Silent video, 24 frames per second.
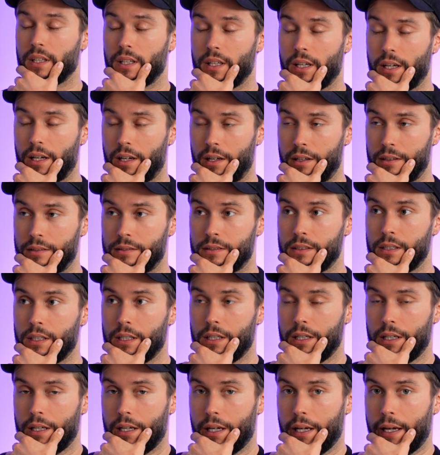Yeah.
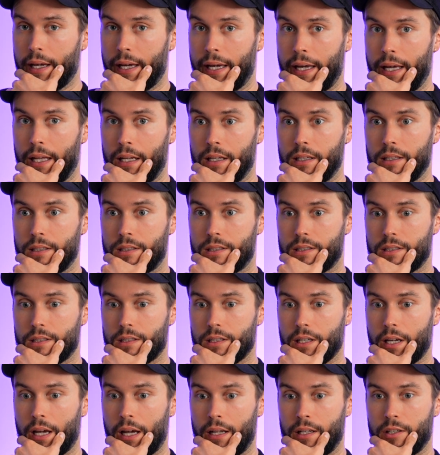And
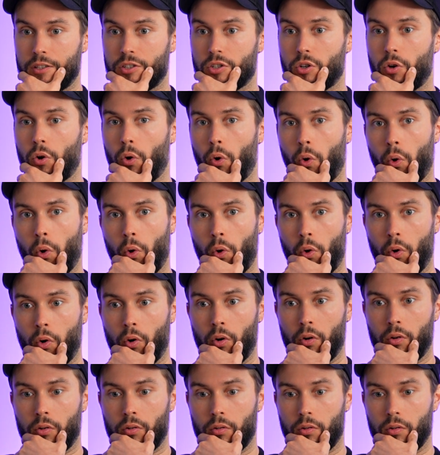at its
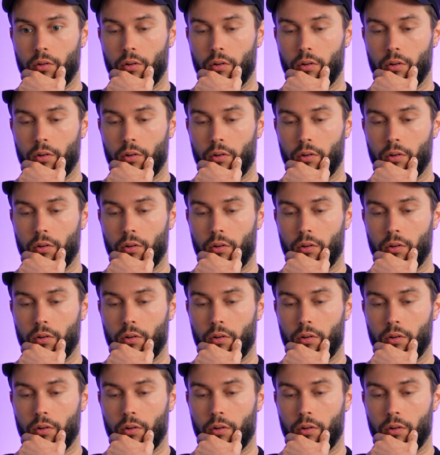core,